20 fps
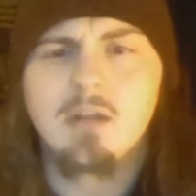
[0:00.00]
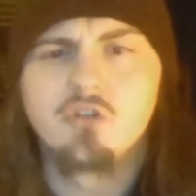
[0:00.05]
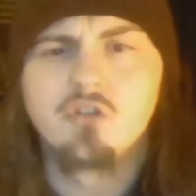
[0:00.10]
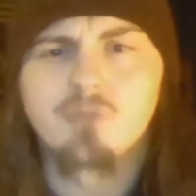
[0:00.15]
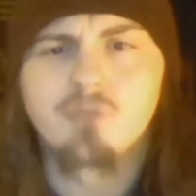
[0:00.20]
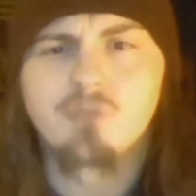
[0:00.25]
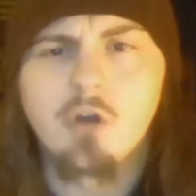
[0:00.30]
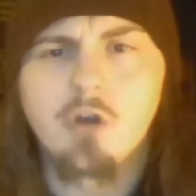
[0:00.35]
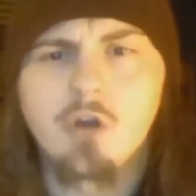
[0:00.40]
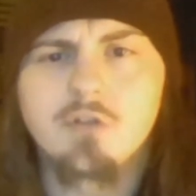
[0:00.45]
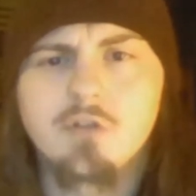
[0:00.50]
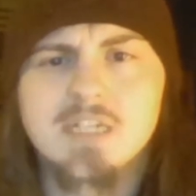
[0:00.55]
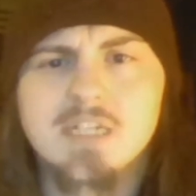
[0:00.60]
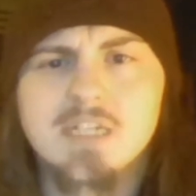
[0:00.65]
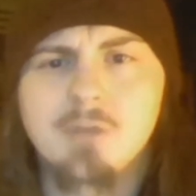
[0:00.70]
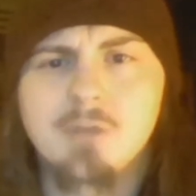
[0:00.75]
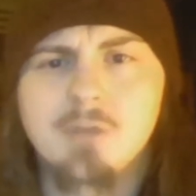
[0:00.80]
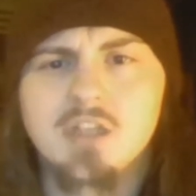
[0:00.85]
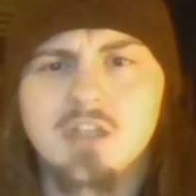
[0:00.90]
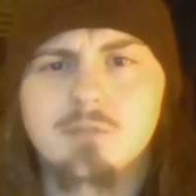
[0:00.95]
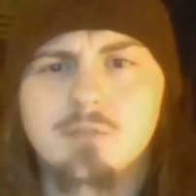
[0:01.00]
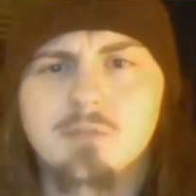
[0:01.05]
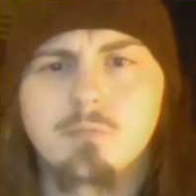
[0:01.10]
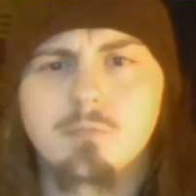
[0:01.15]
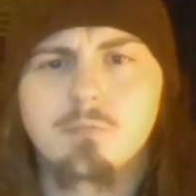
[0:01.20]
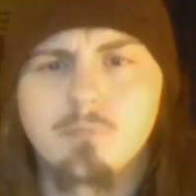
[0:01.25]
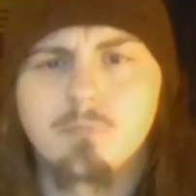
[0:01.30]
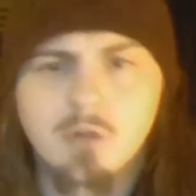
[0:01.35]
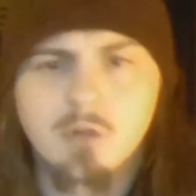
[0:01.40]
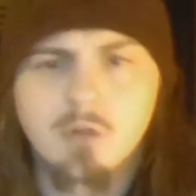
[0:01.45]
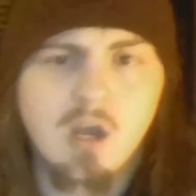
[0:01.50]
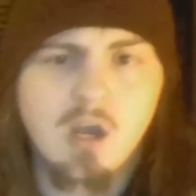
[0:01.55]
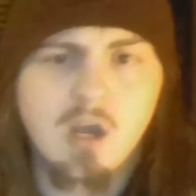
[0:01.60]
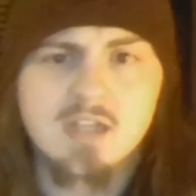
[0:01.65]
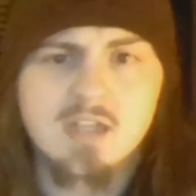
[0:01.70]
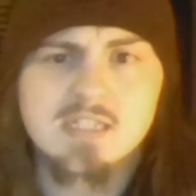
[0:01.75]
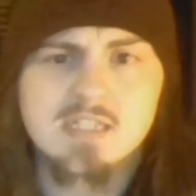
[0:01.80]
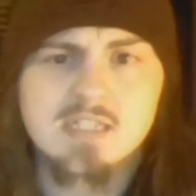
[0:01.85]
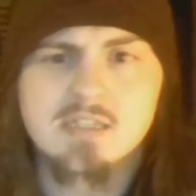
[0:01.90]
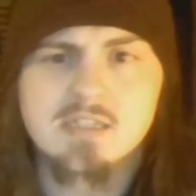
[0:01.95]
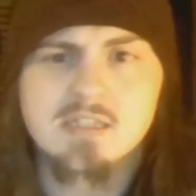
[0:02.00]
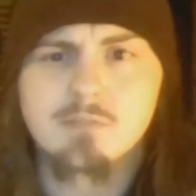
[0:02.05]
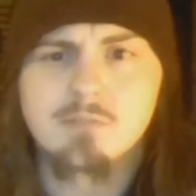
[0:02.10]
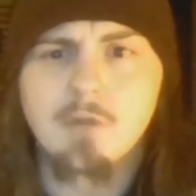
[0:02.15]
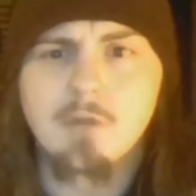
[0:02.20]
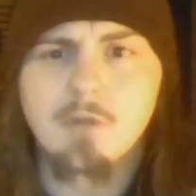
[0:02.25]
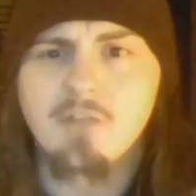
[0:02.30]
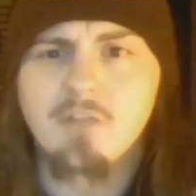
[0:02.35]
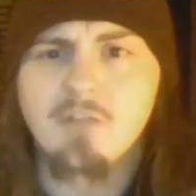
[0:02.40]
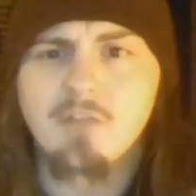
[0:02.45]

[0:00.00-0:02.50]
drone response costs roughly